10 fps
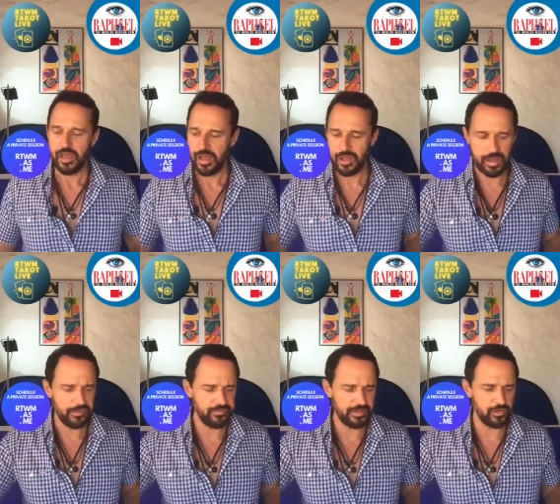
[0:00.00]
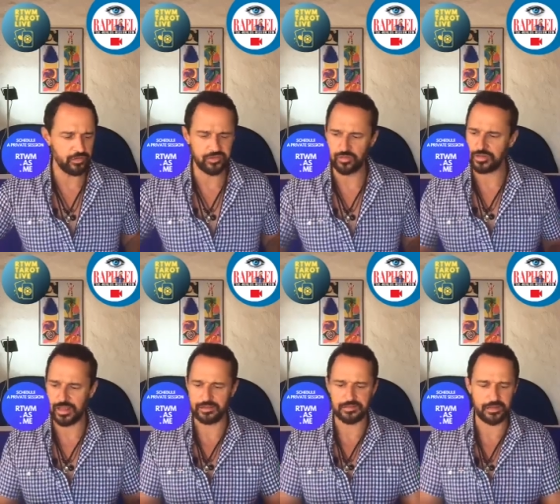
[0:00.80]
I feel also
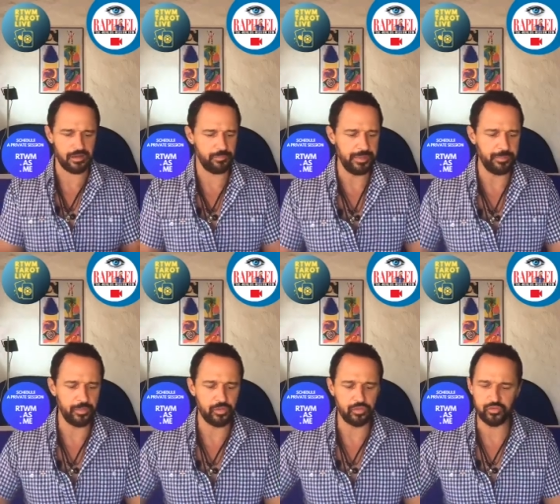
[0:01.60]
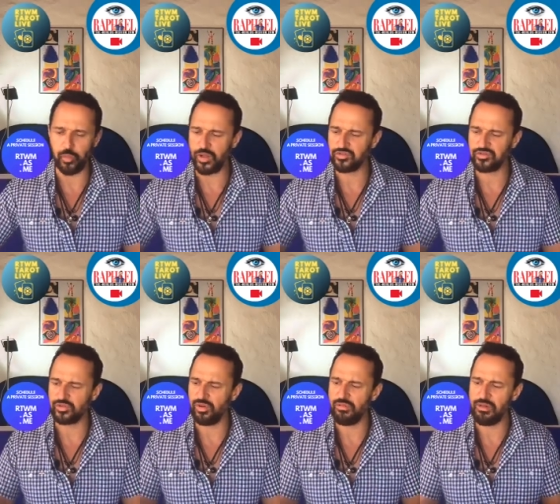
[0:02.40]
that people could want to
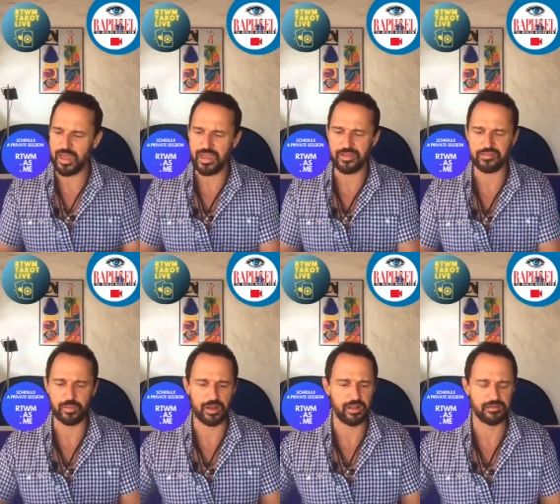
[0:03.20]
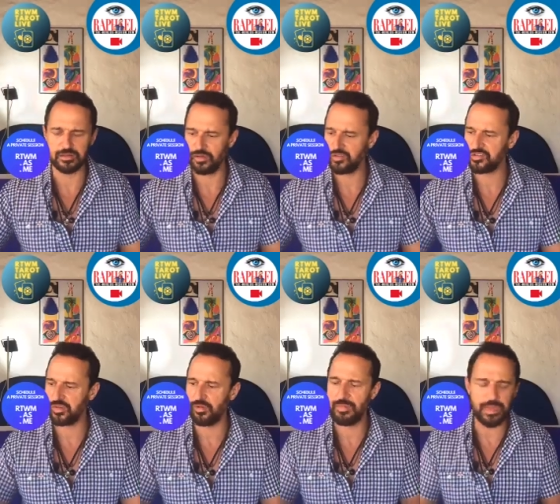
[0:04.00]
go away as well, you know,
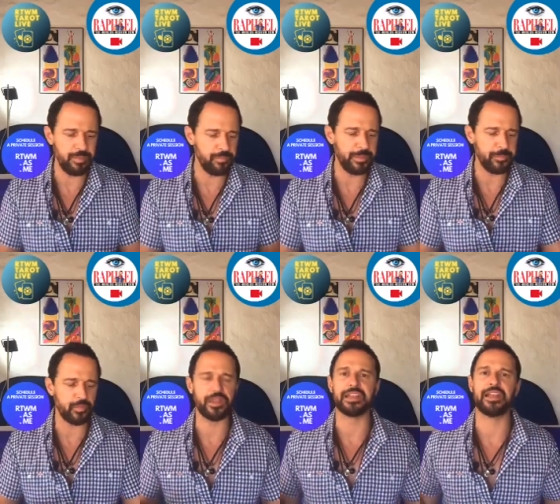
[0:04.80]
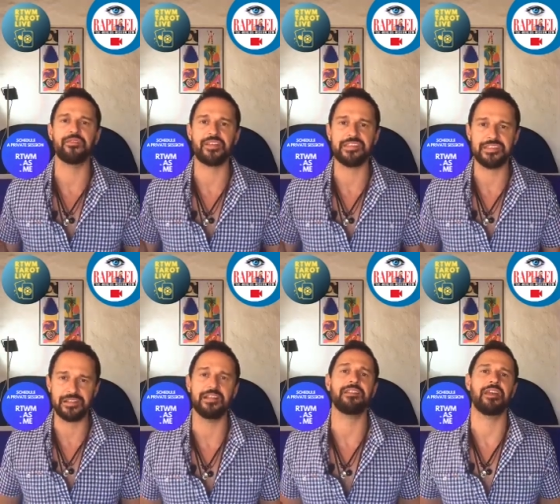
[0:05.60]
so maybe people that can
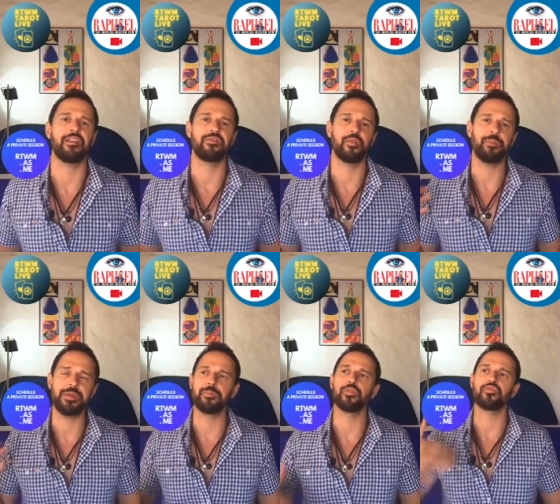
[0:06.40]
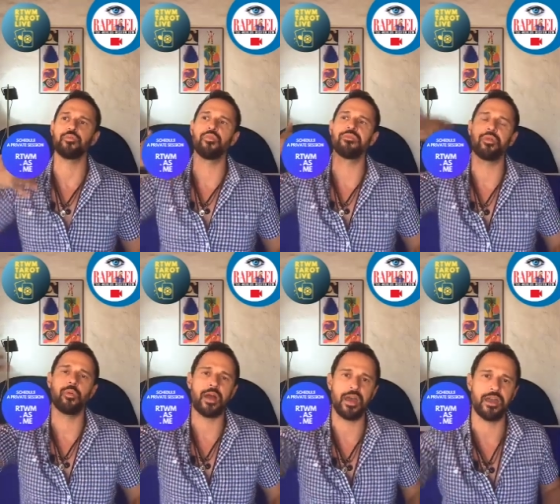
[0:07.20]
facilitate for people to move
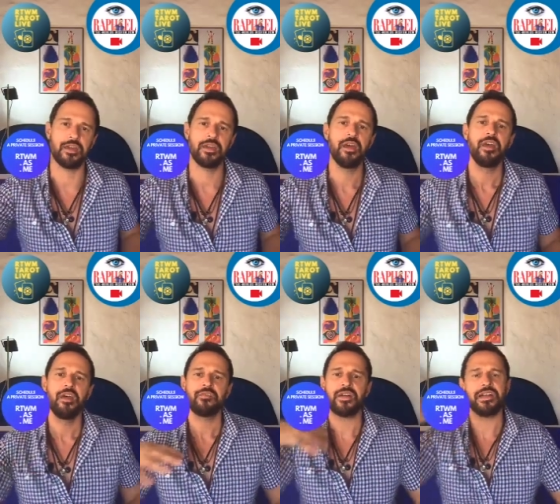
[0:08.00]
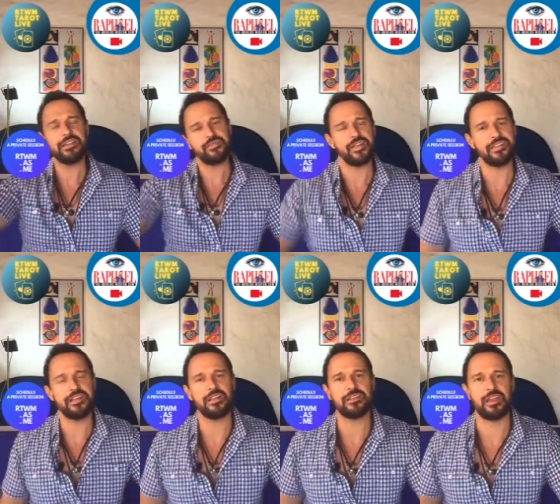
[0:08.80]
away,
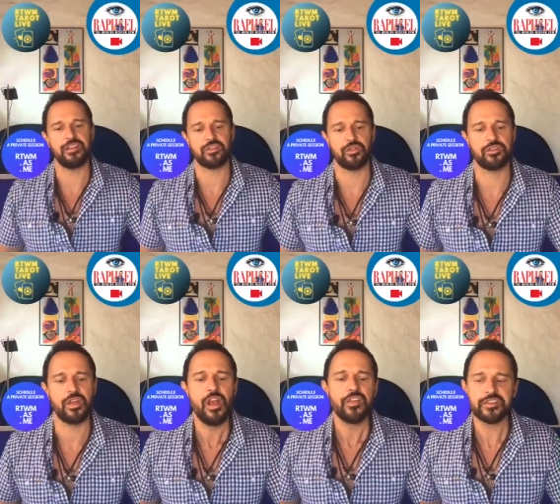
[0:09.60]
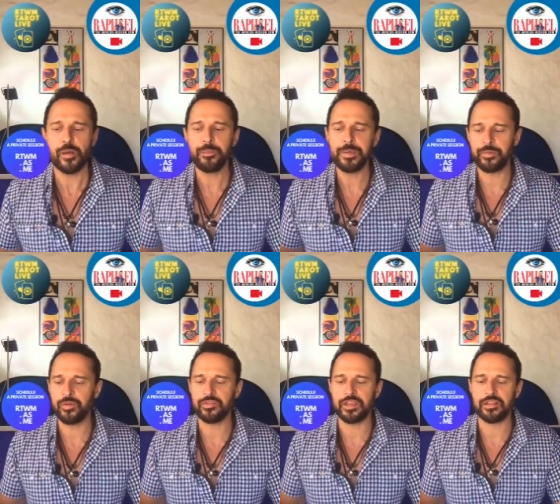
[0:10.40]
facilitators. Some
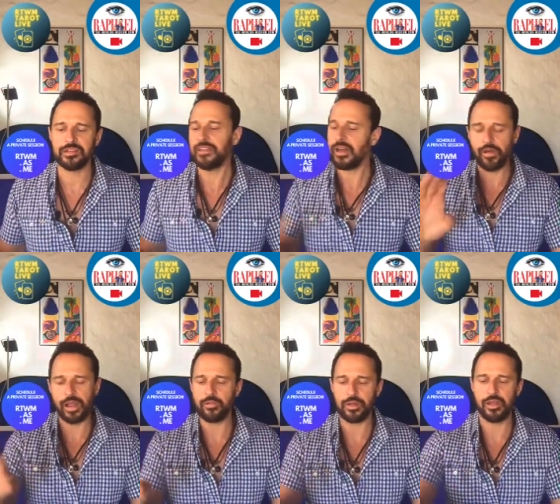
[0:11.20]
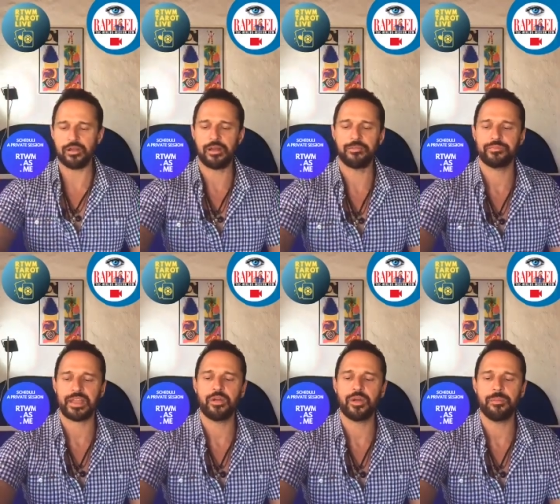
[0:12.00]
people that, and now
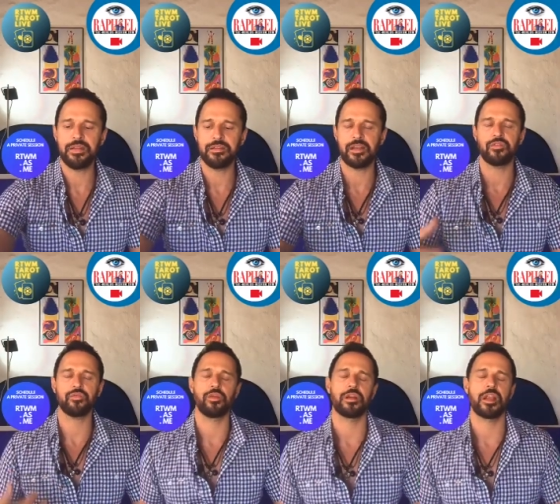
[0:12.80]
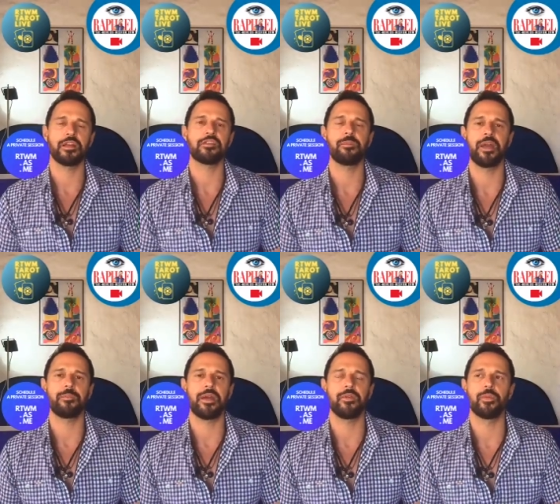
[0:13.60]
I recommended that to a client of mine,
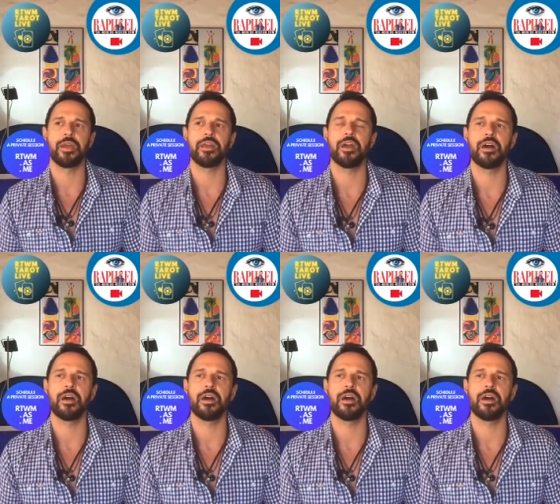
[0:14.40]
by the way.